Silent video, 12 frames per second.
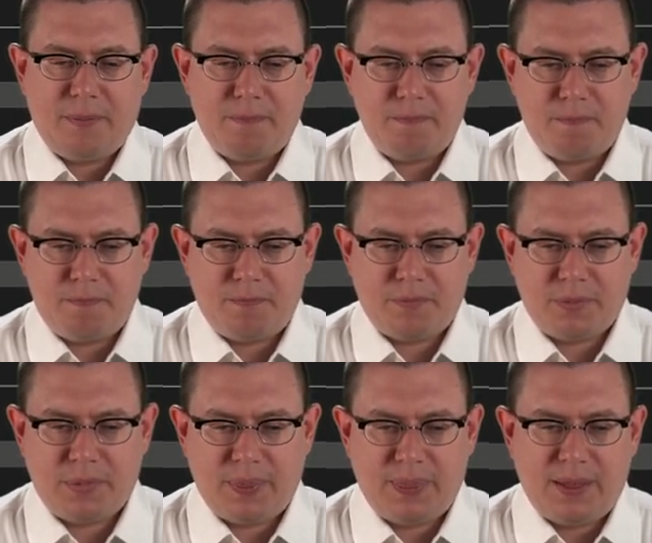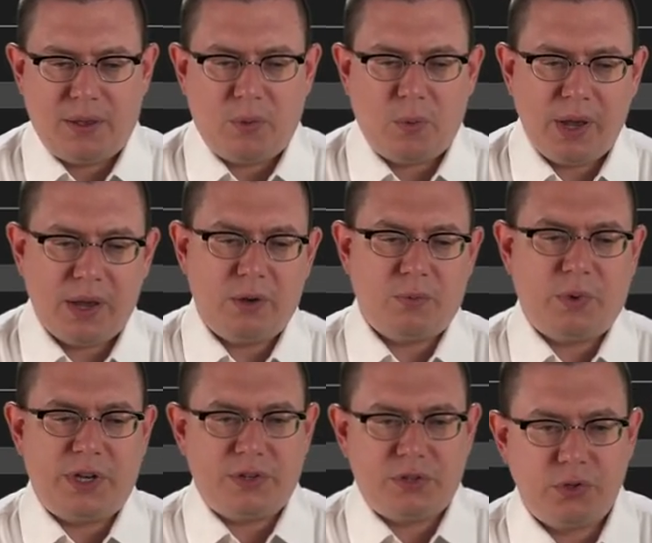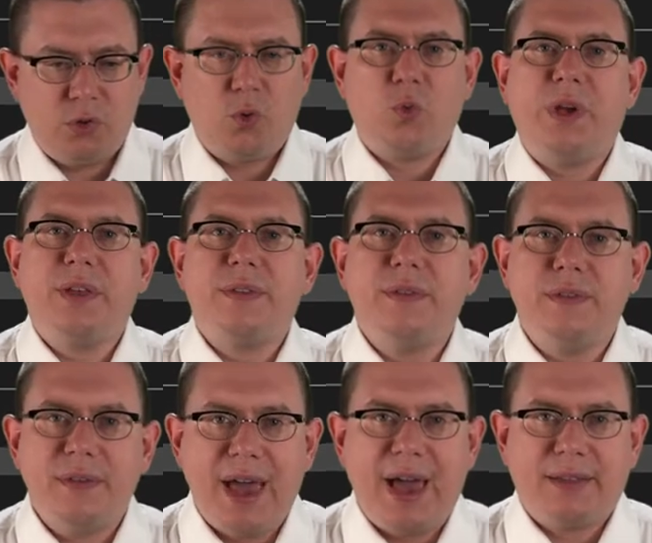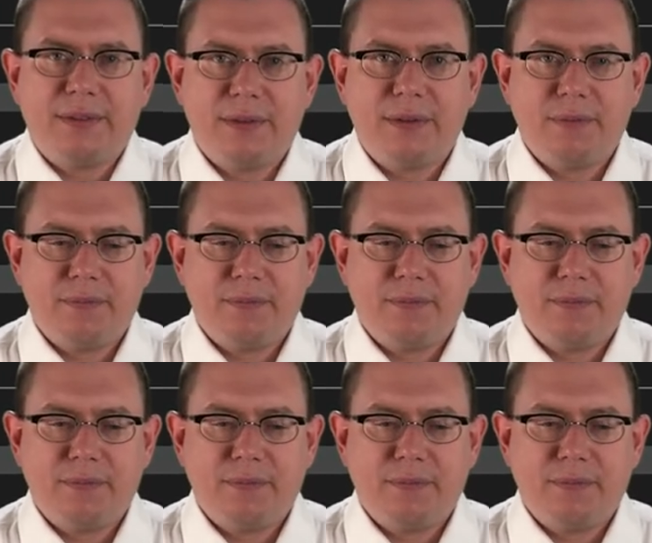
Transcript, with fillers: Hmm. What could we do with that?